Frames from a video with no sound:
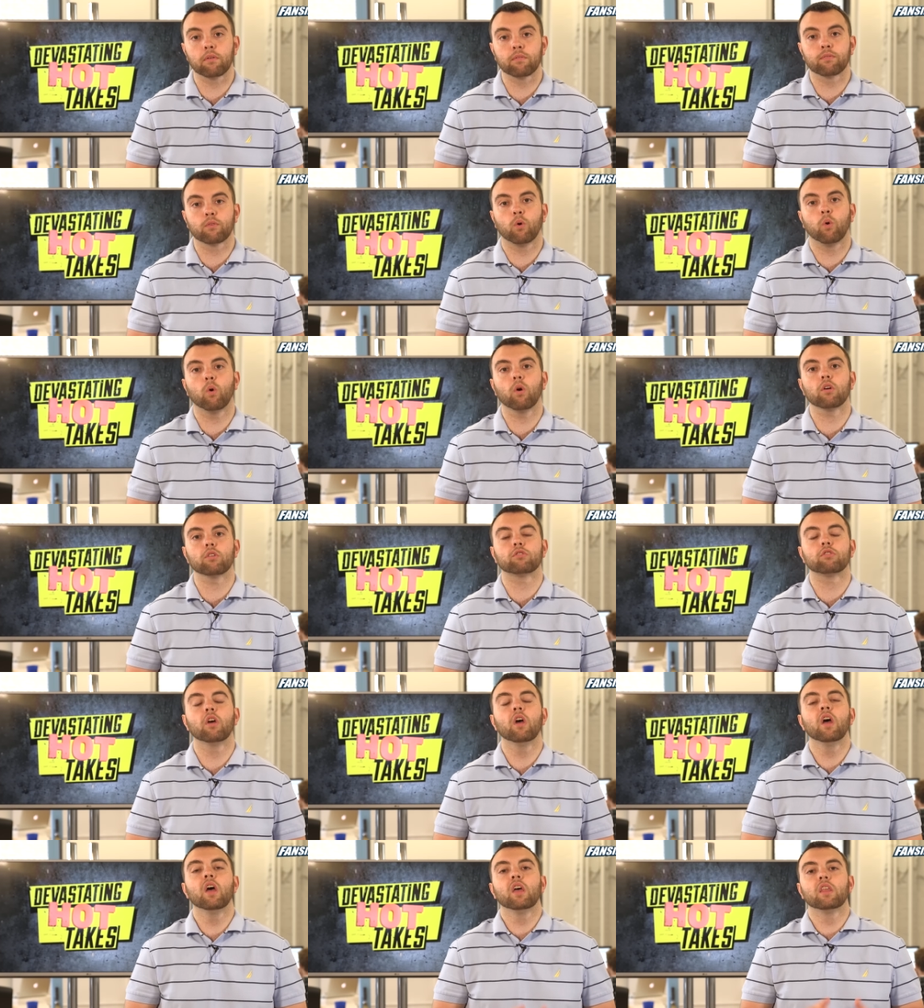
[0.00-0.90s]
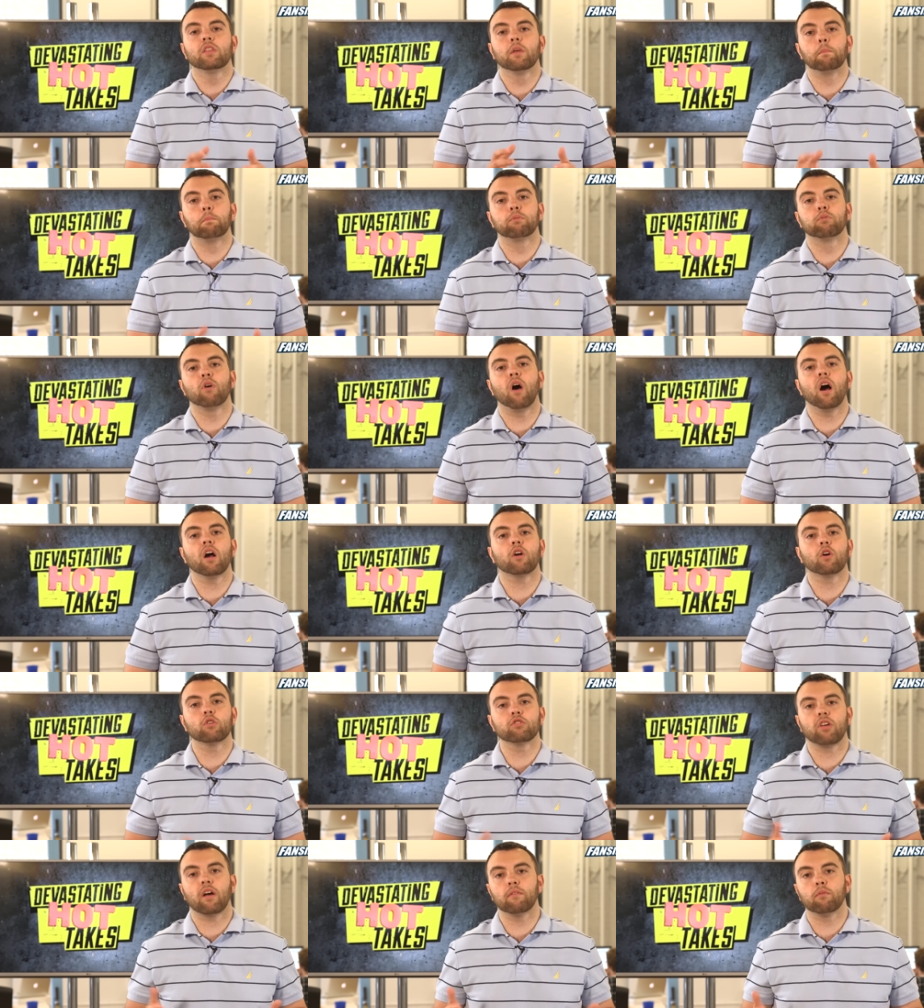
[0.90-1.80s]
But of course, the
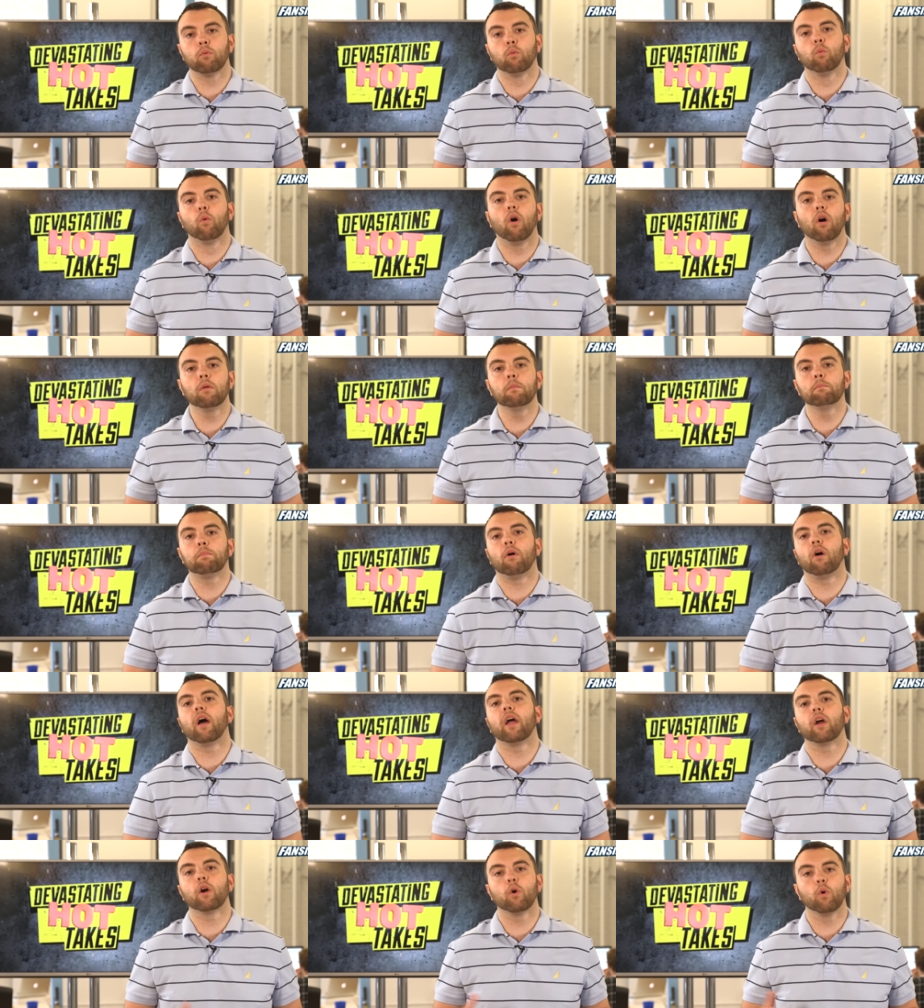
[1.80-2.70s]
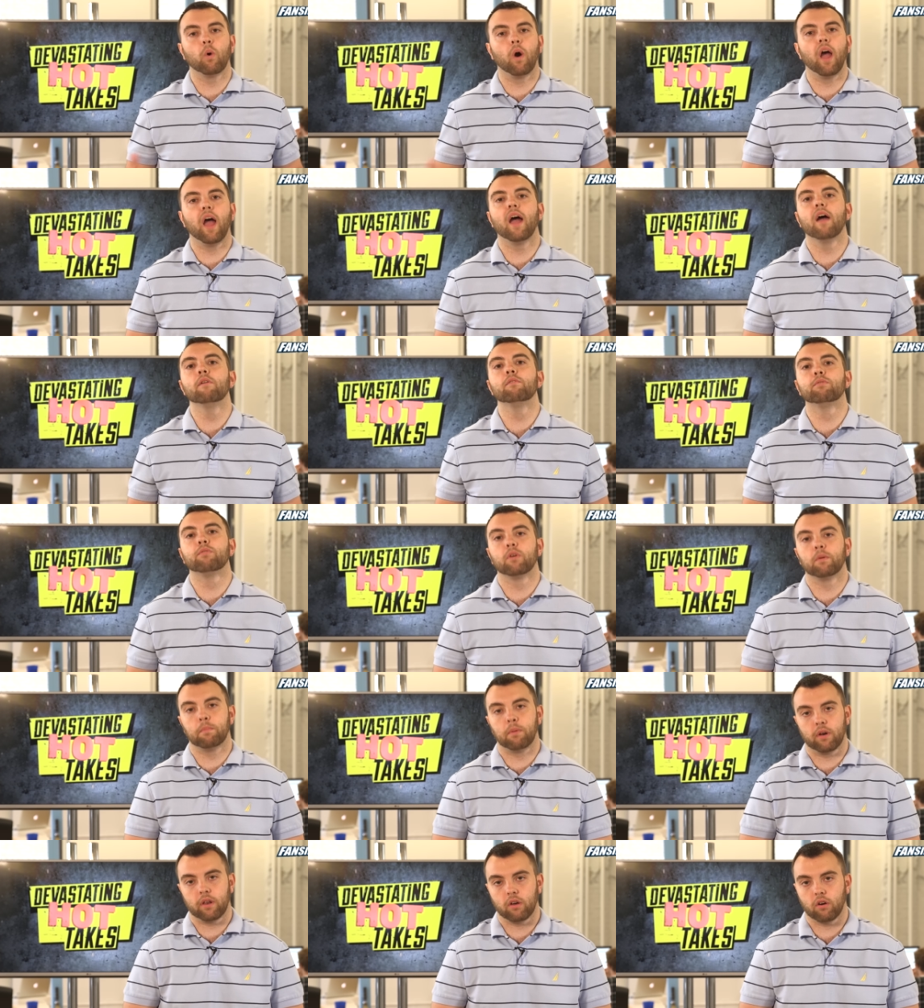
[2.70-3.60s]
Broncos have one player who
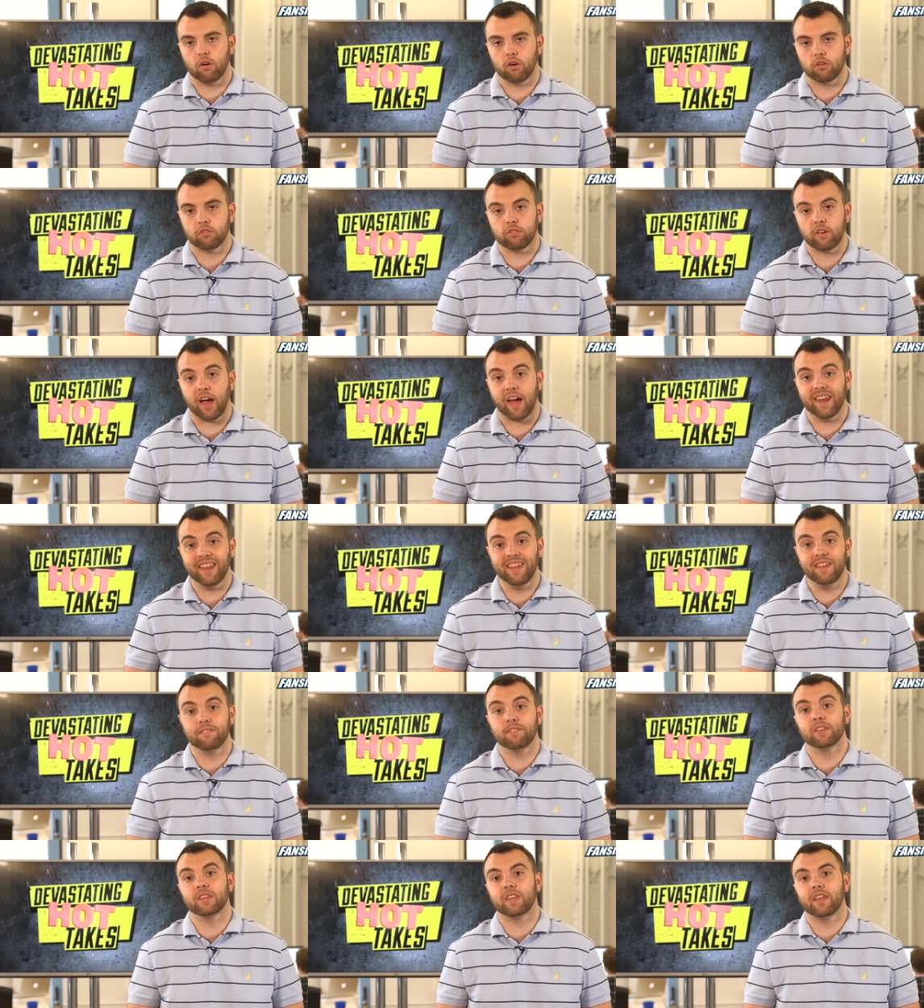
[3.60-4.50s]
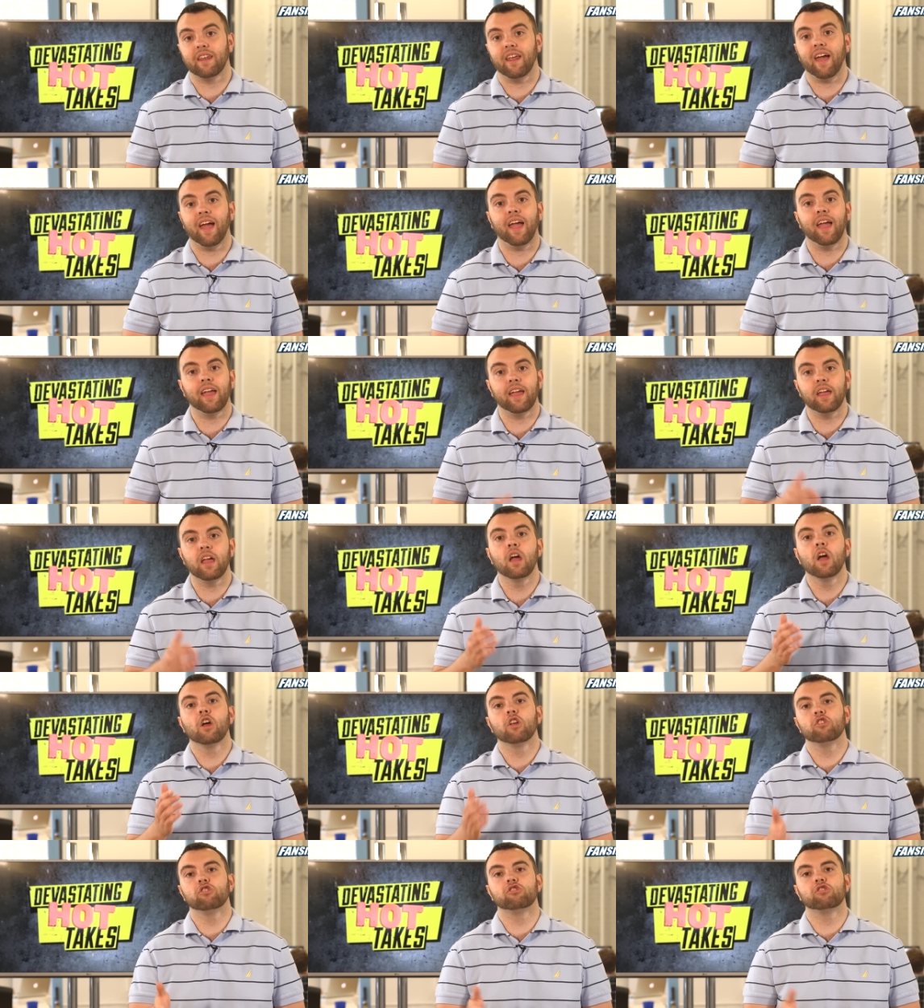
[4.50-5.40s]
everybody looks at, even today,
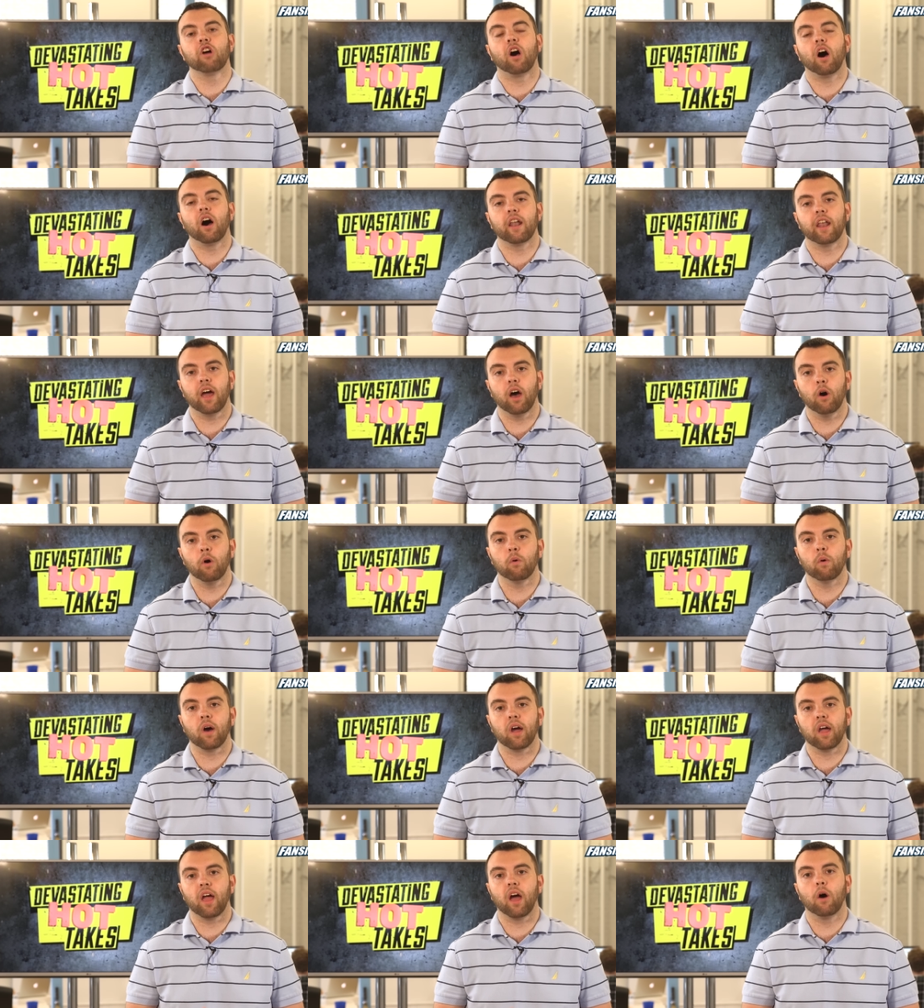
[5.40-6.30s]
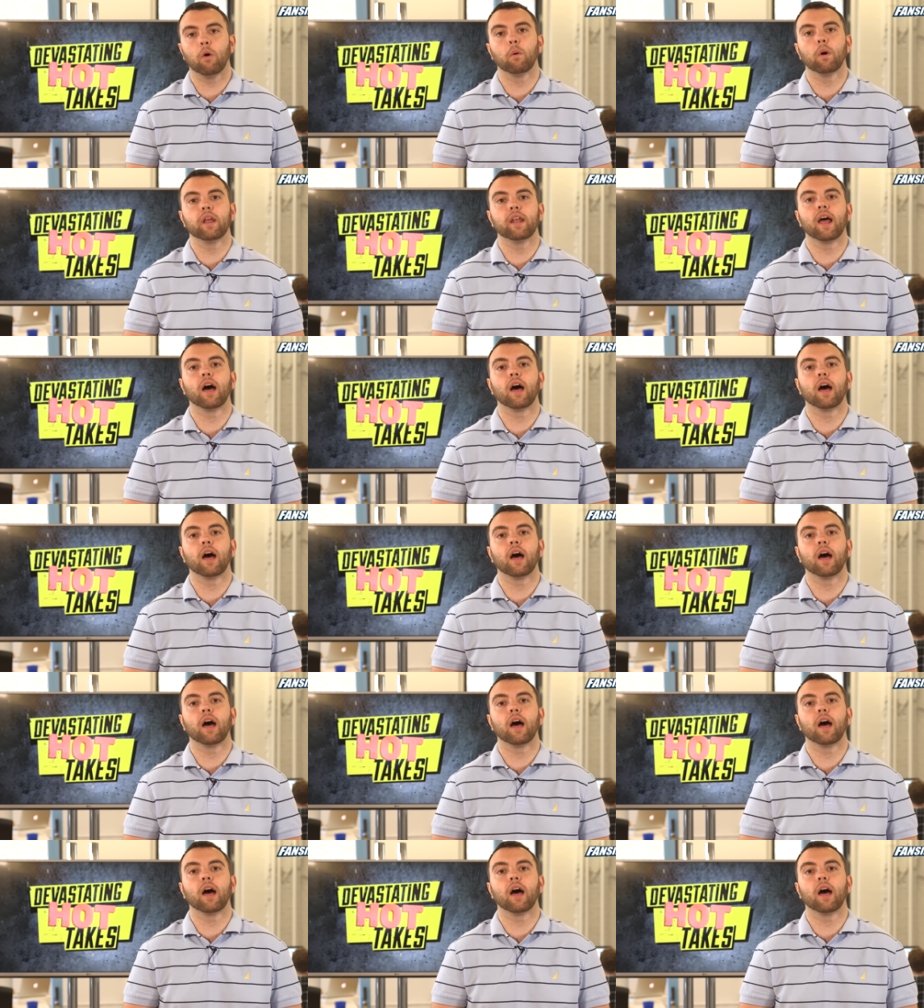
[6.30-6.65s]
John Elway. Elway,